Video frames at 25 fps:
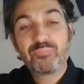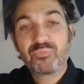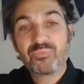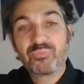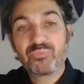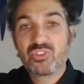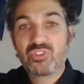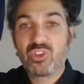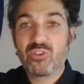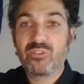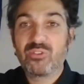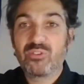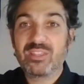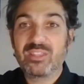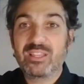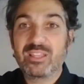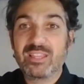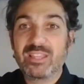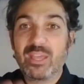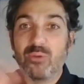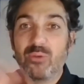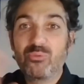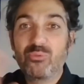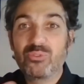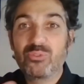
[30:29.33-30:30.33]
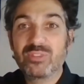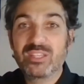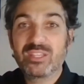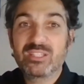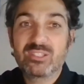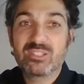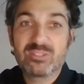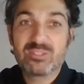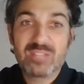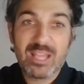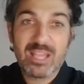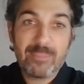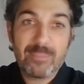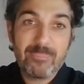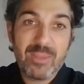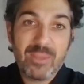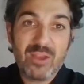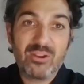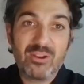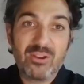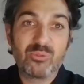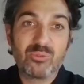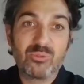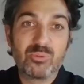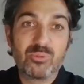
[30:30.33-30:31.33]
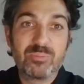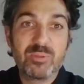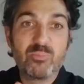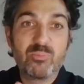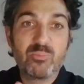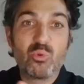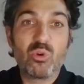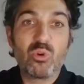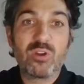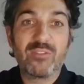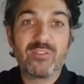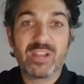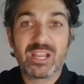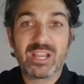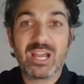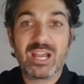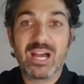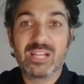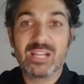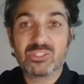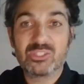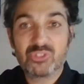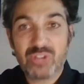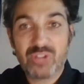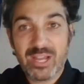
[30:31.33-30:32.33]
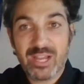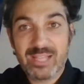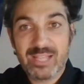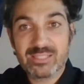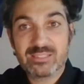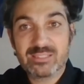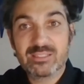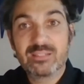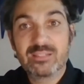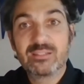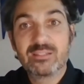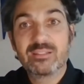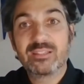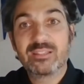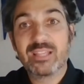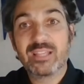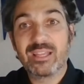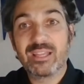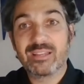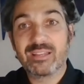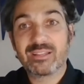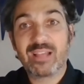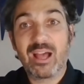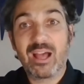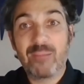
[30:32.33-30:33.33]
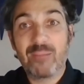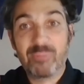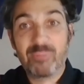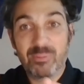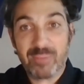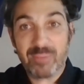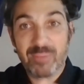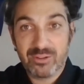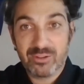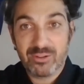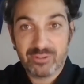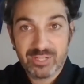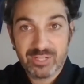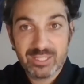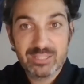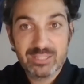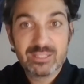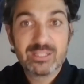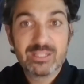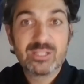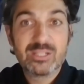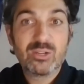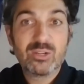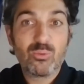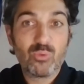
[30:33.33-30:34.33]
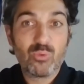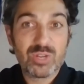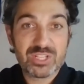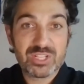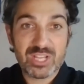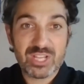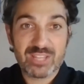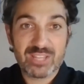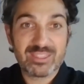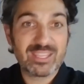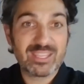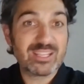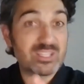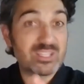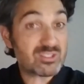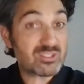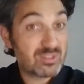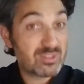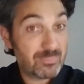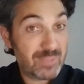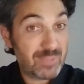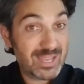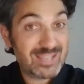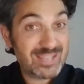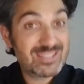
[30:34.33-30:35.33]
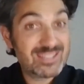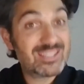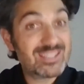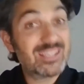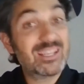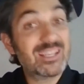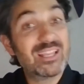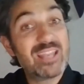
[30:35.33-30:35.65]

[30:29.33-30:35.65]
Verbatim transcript: So that would this that pairing would be more of a contrast than complementary, which I think is amazing.